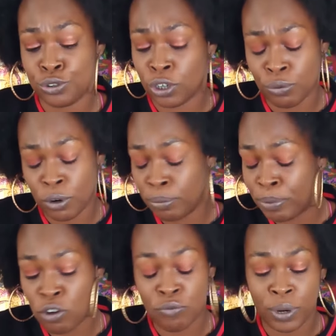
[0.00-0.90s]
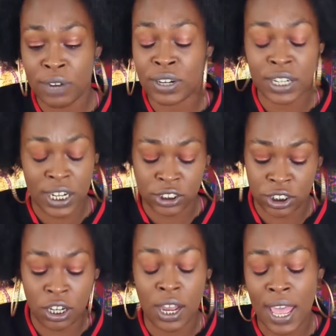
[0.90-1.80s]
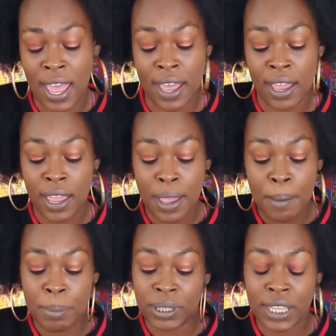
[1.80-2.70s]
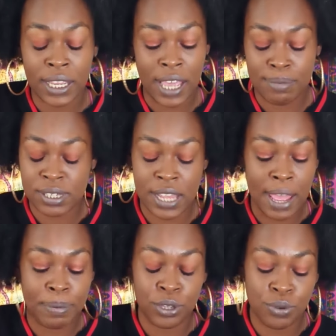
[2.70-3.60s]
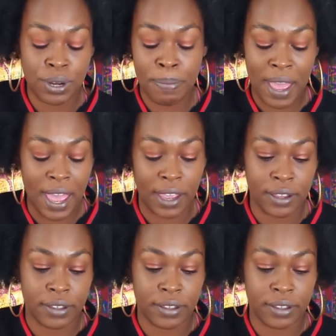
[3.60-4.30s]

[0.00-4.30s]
or both, whatever connection y'all had. But they kept stabbing you in the back.